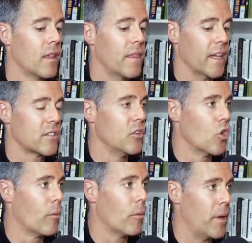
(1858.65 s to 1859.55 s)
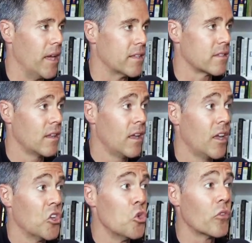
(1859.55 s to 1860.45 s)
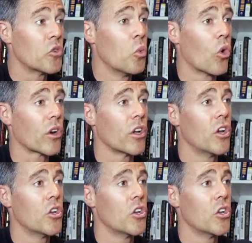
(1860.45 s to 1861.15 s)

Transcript: That's a normal pace. You have to work